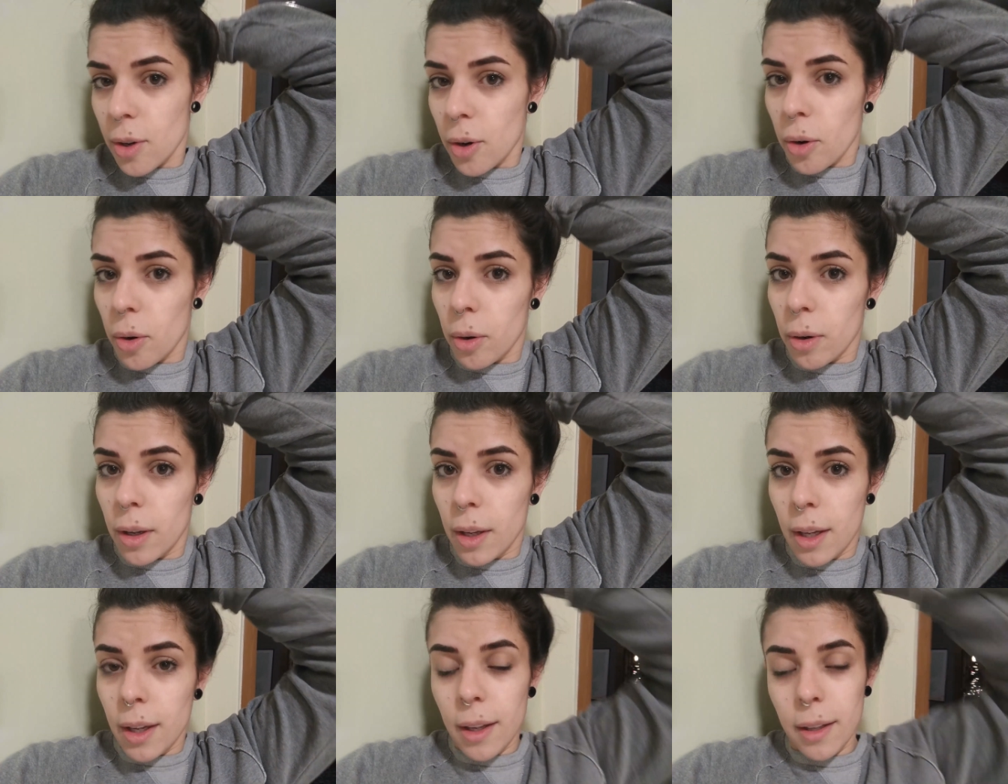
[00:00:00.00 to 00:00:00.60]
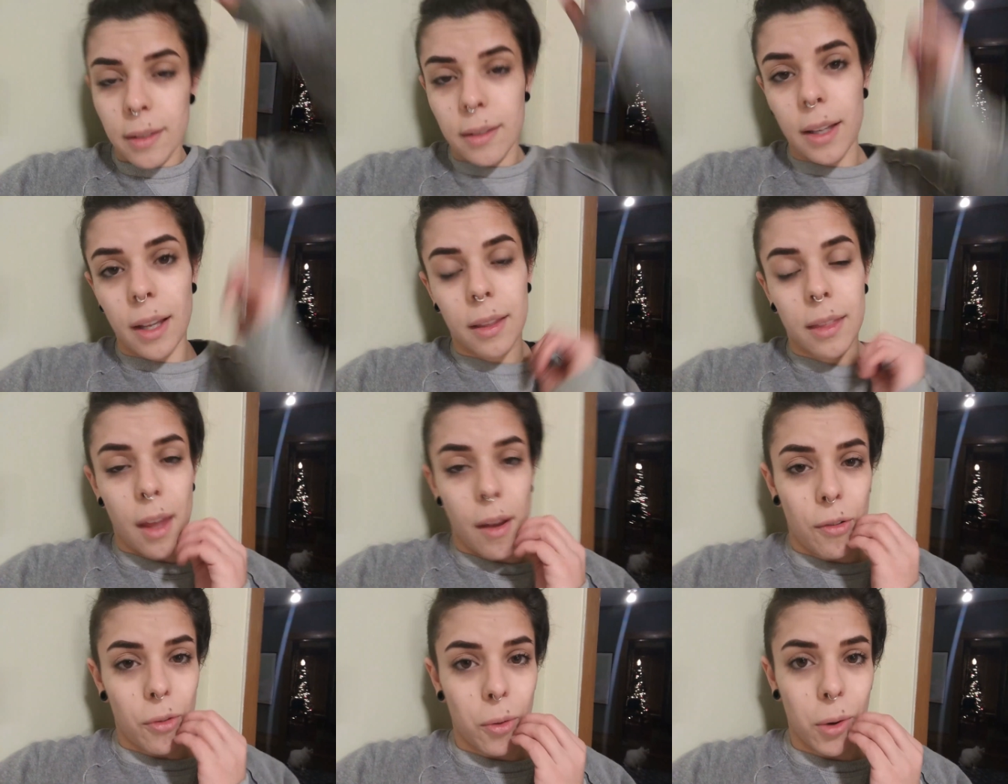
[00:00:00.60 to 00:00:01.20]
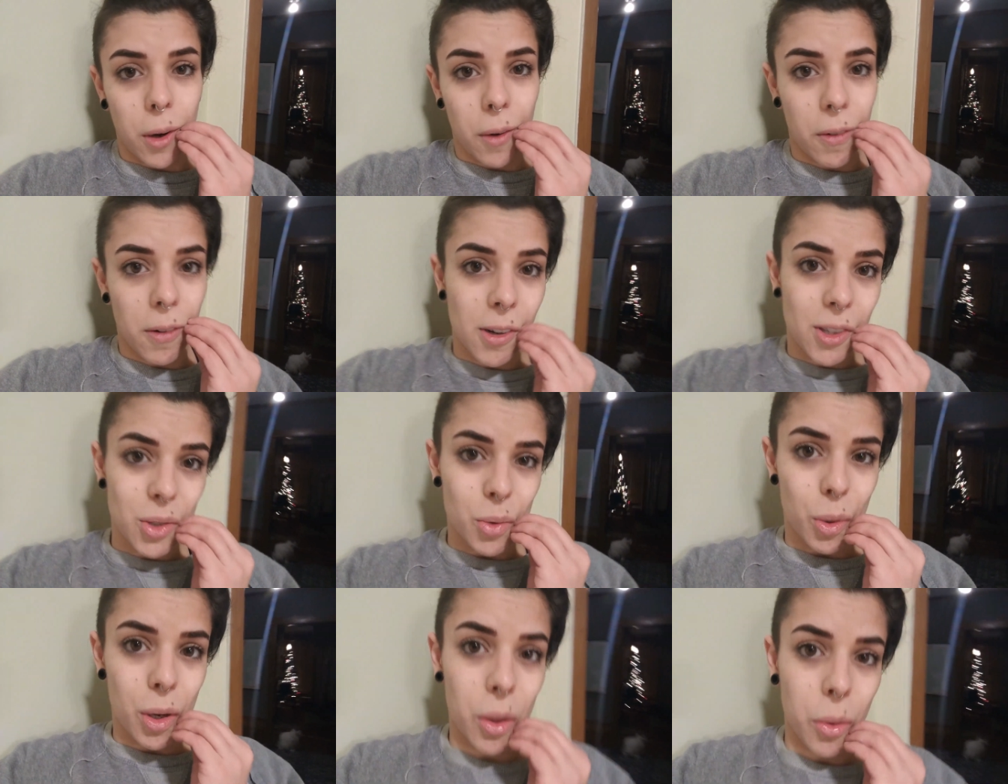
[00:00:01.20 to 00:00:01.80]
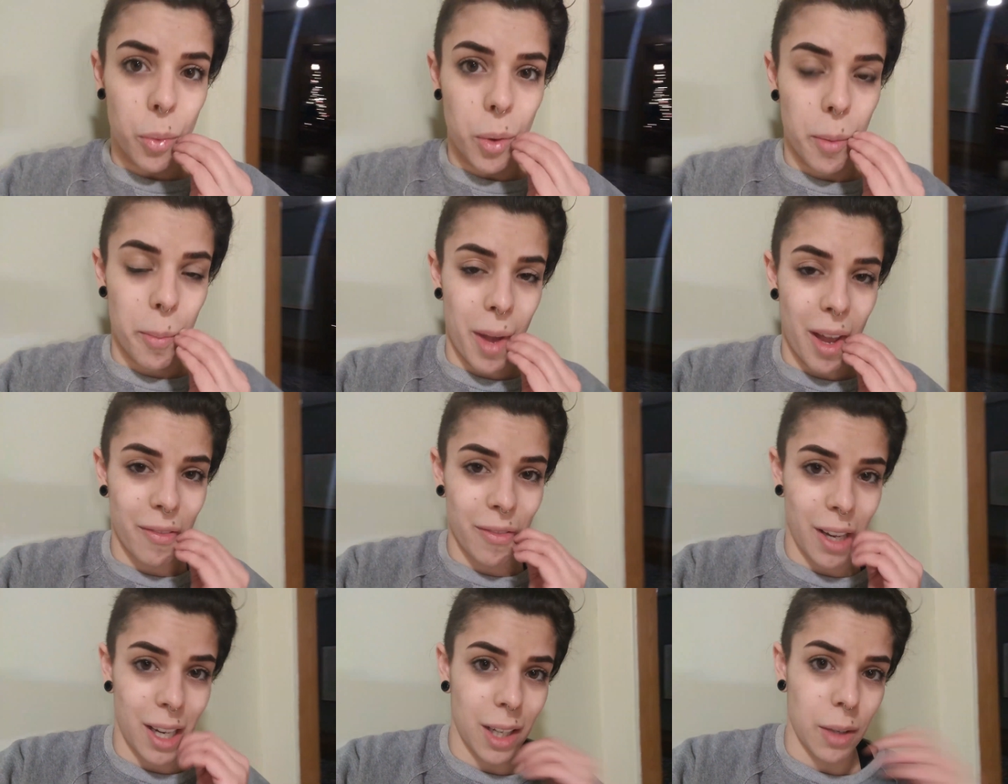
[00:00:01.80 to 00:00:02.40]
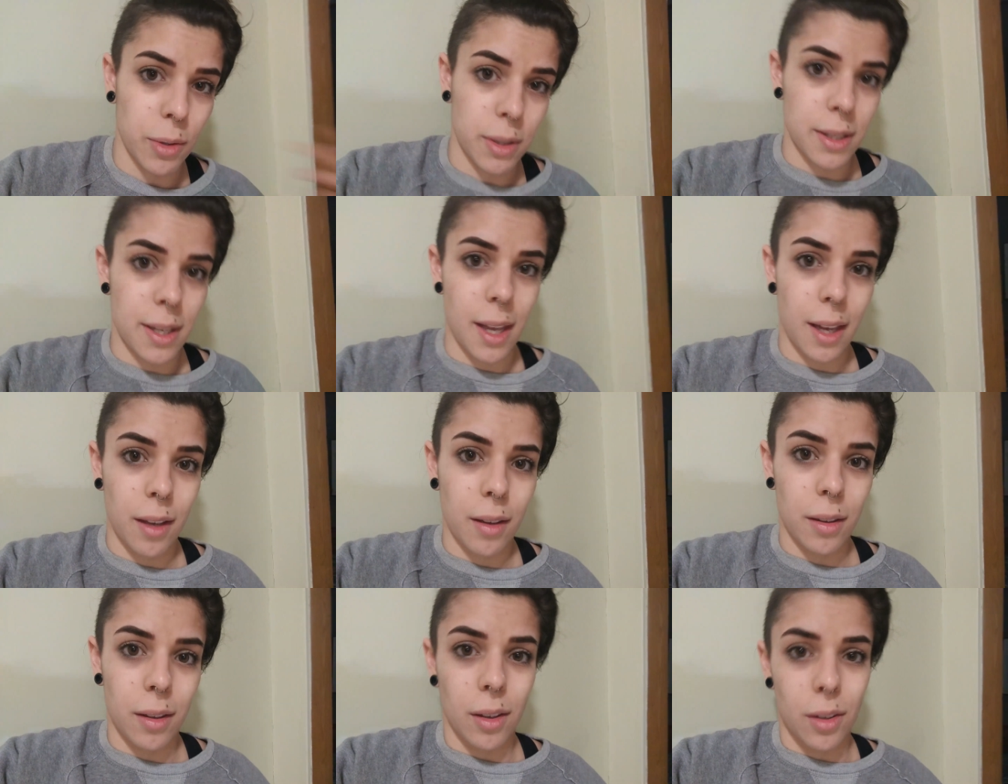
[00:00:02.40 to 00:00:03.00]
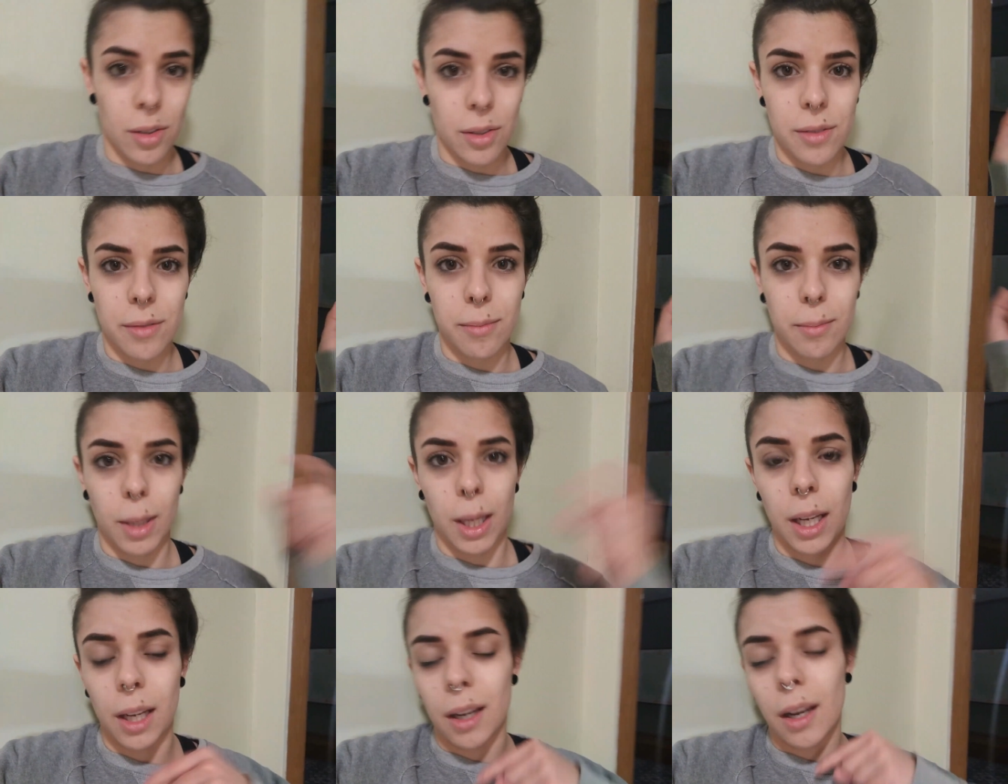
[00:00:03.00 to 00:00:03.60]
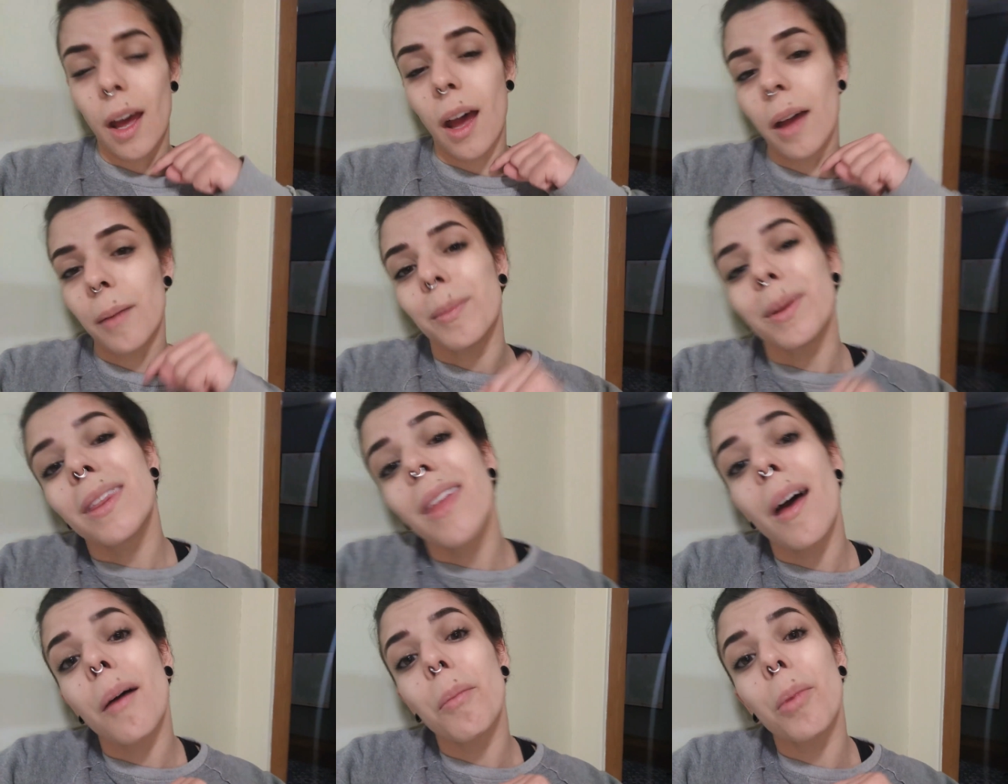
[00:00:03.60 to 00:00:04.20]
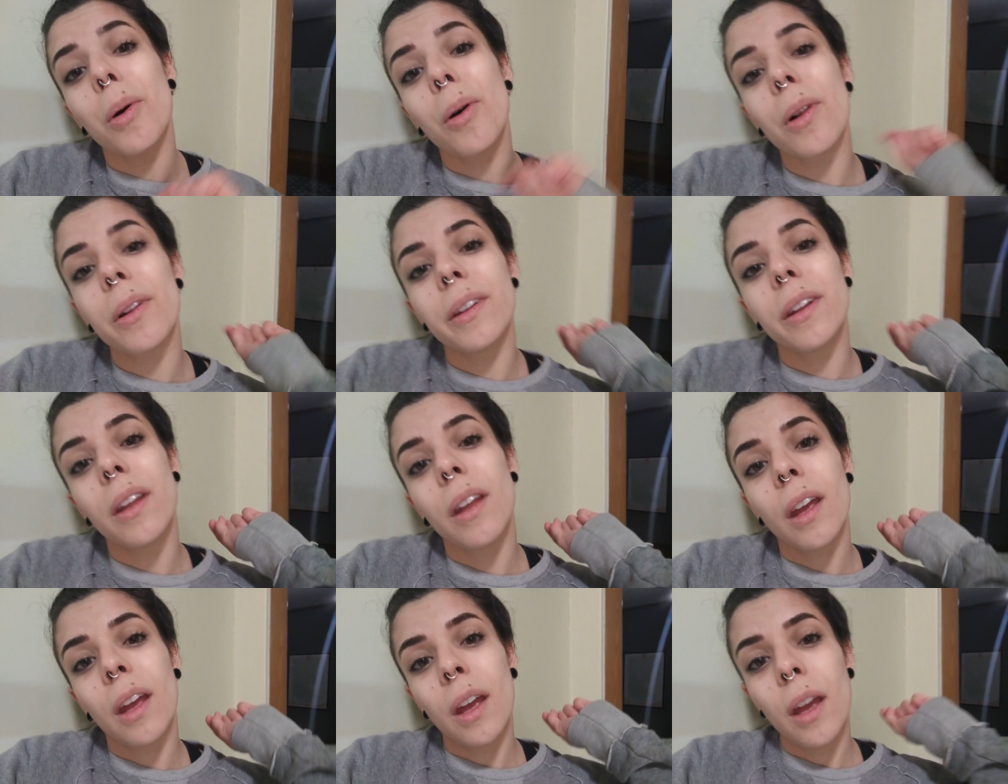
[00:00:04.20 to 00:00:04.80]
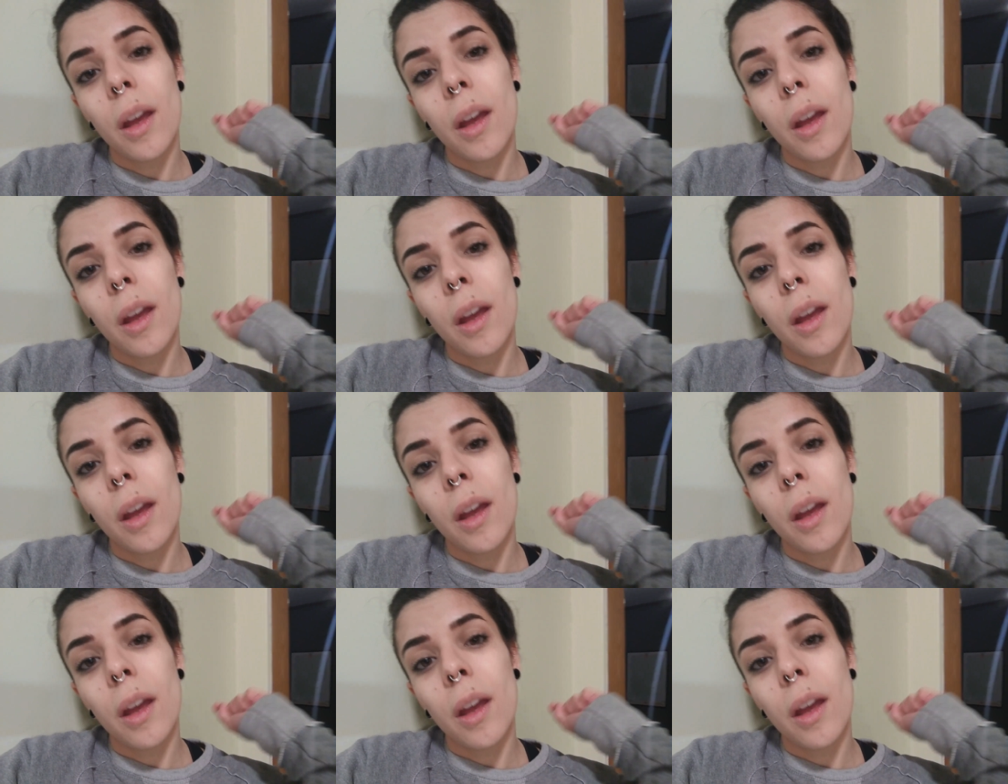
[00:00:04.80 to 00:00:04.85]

So take that for whatever it's worth. What my fading was like, yours might not be that bold,